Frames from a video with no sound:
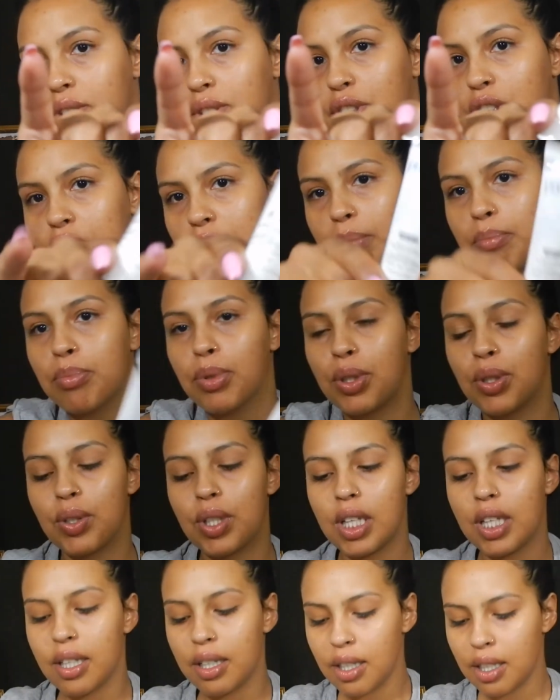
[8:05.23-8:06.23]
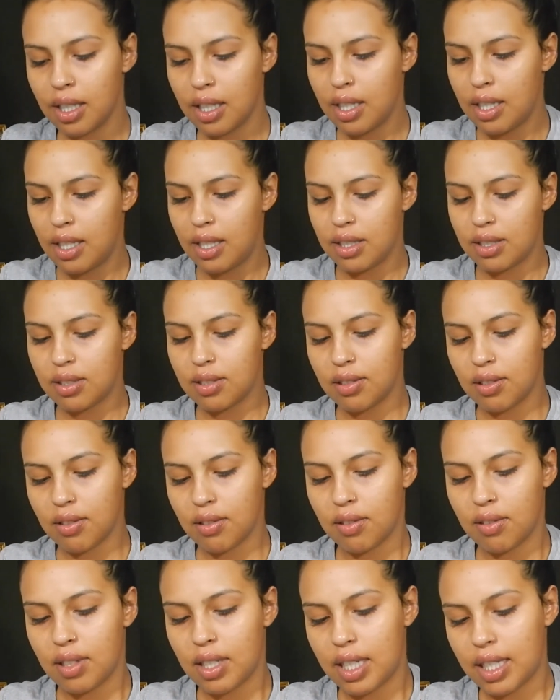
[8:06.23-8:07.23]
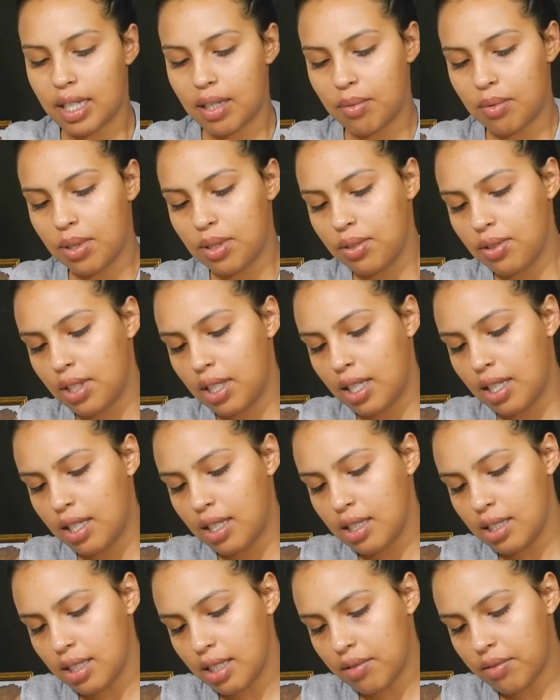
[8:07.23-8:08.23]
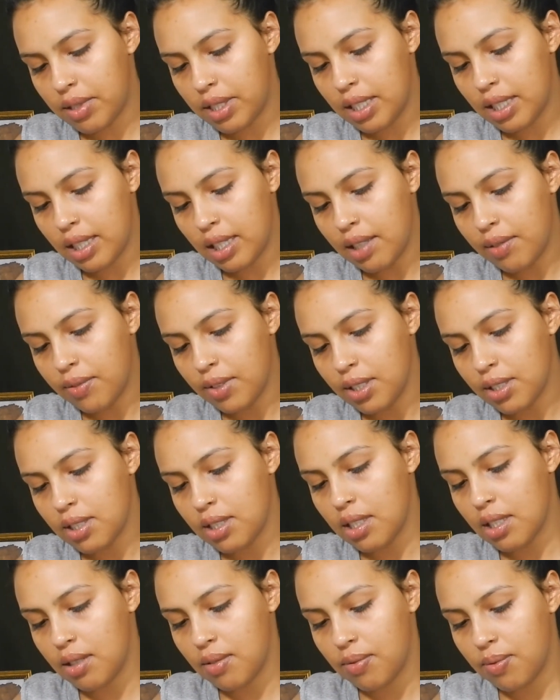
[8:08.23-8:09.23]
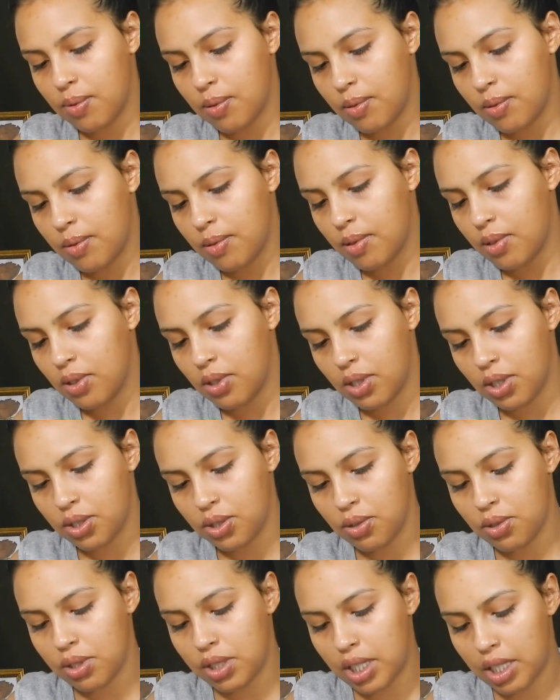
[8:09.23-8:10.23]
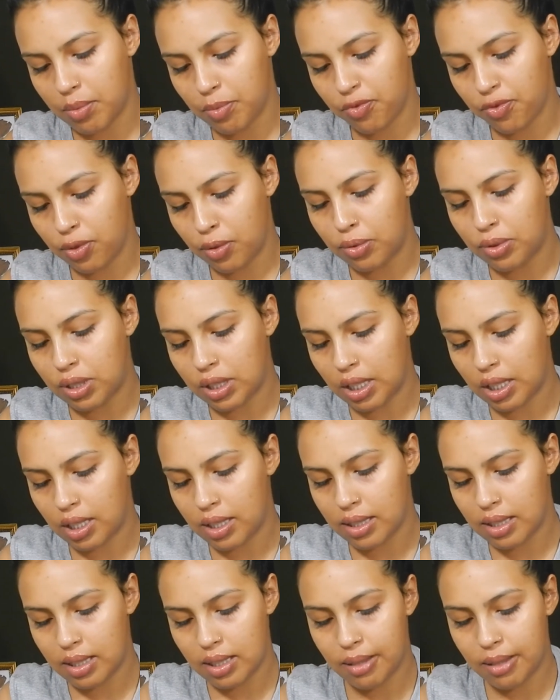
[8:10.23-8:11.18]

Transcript: to Jane Beauty. So I got one of these. I really love this stuff. I should look at a full size.